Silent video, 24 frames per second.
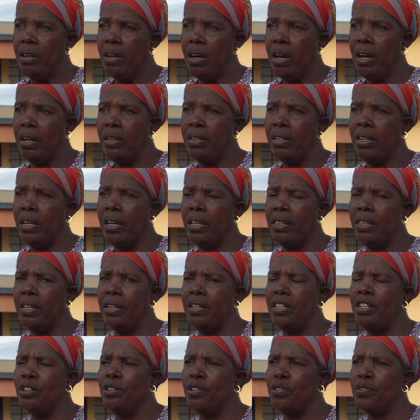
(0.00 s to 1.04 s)
under the
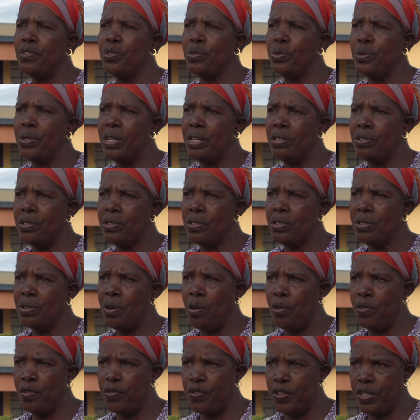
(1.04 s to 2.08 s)
Dean of Students
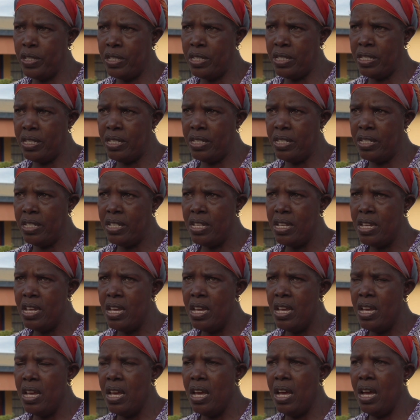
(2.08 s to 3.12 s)
office.
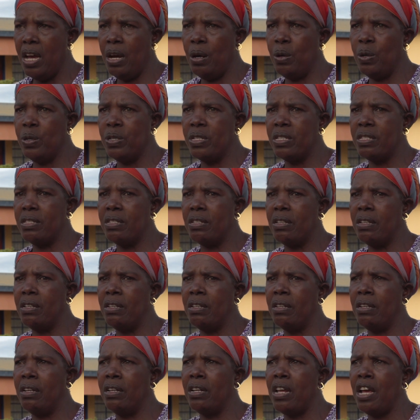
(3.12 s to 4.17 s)
I was
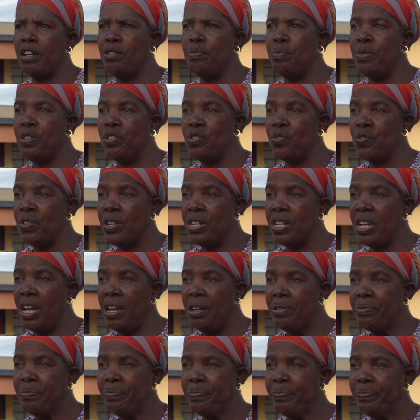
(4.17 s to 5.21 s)
an administrator
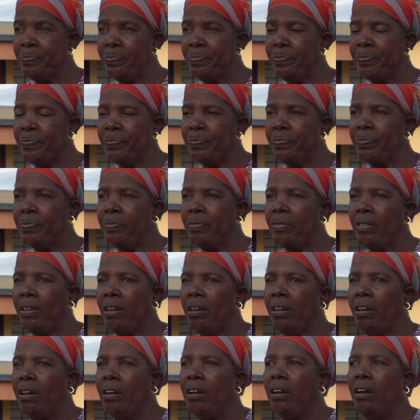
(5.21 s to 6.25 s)

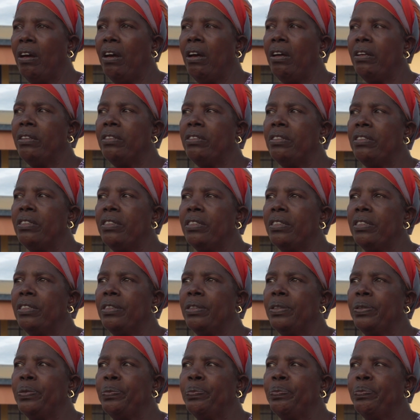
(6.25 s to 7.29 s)

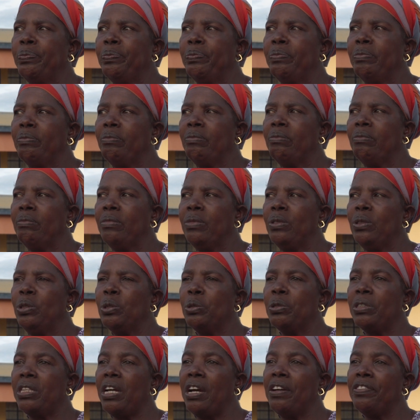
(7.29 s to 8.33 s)
and
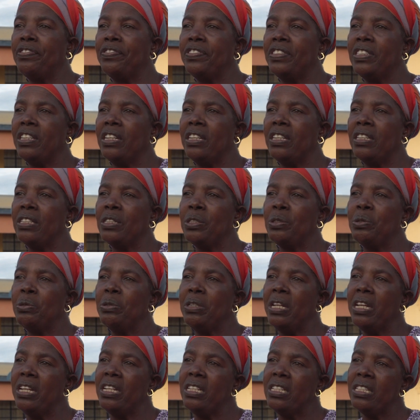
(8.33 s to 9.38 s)
looked after
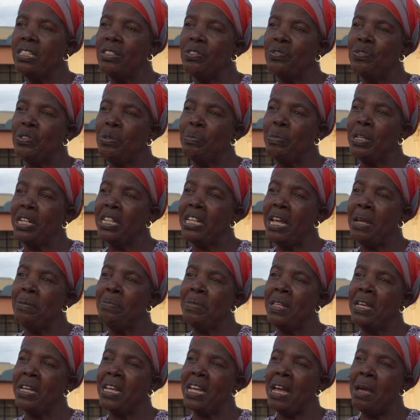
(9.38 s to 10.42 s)
students from the
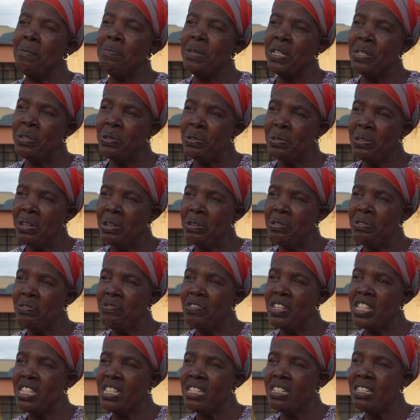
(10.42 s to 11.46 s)
time they come into the
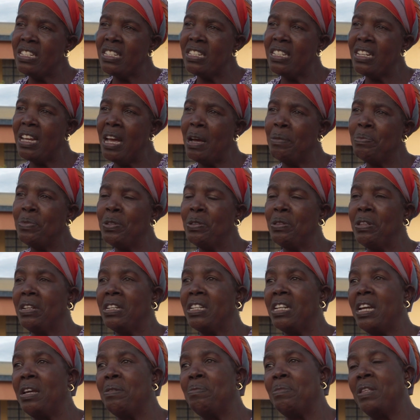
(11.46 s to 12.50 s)
university up to the
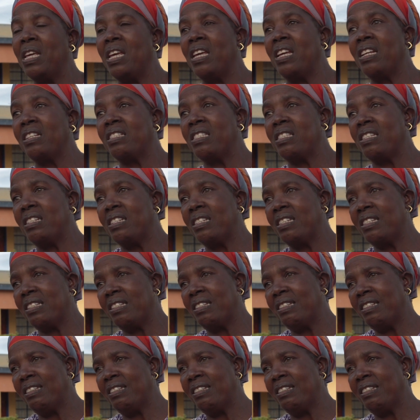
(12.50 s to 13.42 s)
time they exit.